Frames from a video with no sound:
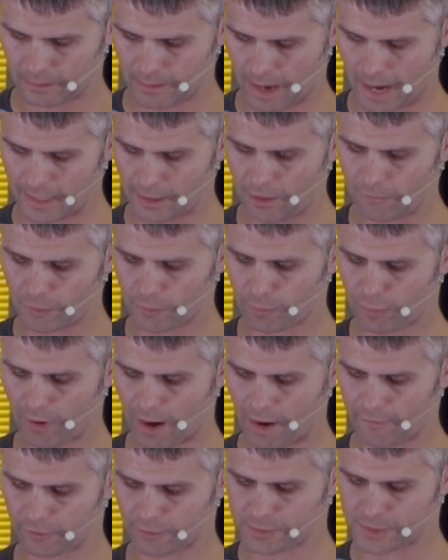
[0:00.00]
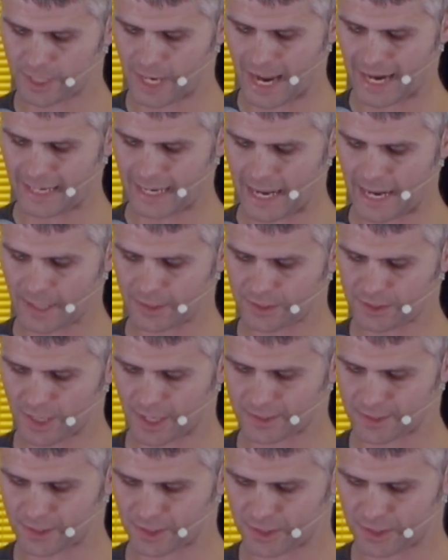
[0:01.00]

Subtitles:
I love what Proverbs 9:8 says.